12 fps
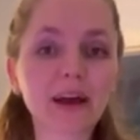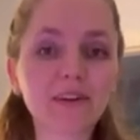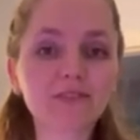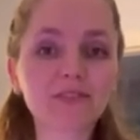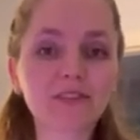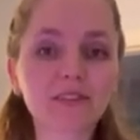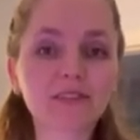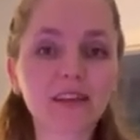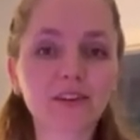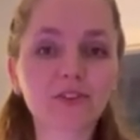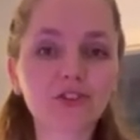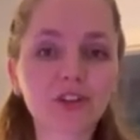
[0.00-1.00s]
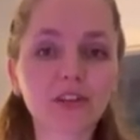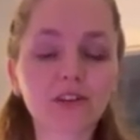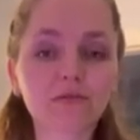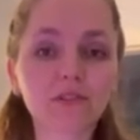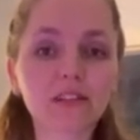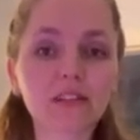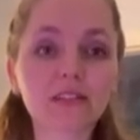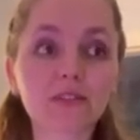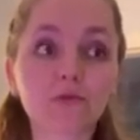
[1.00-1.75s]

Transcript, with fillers: after this energetic release